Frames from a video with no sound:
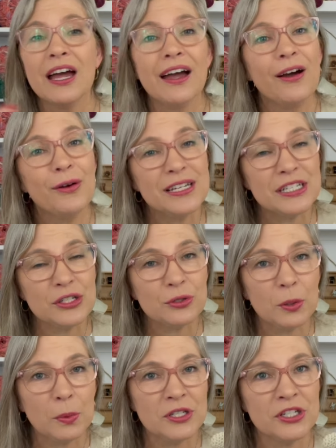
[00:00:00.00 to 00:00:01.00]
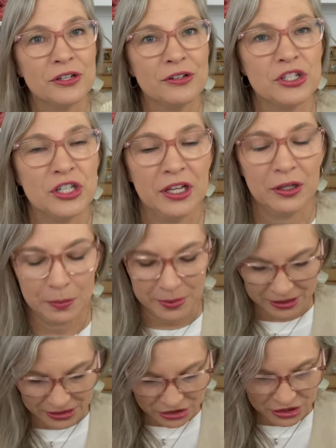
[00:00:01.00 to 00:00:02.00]
I always enjoy watching her channel
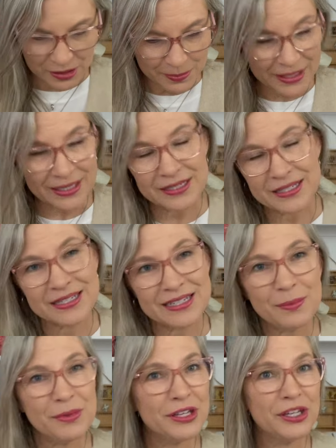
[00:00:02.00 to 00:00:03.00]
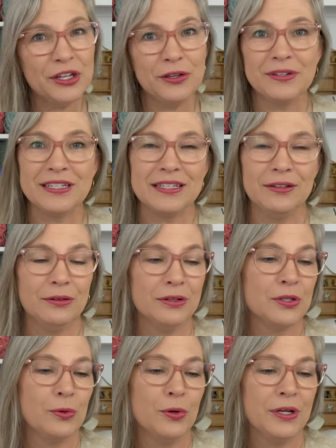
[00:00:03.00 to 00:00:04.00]
because she makes some of the cutest little
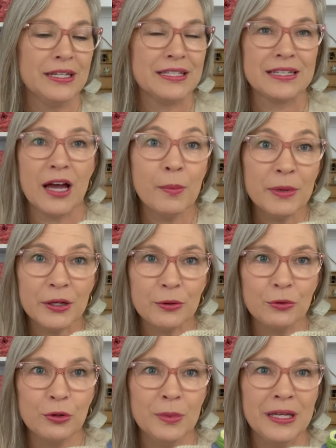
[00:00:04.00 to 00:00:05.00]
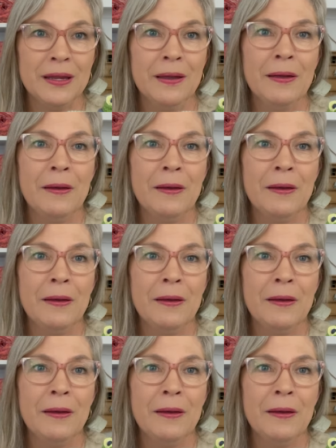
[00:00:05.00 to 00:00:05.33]
toys, I'm amigurumi.